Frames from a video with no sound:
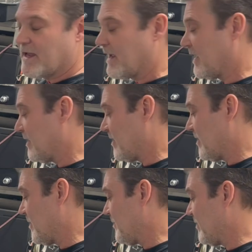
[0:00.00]

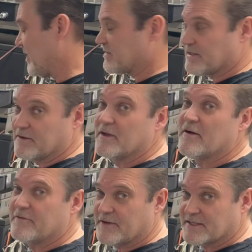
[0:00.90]
and eventually
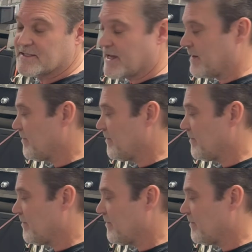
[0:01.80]
fix that.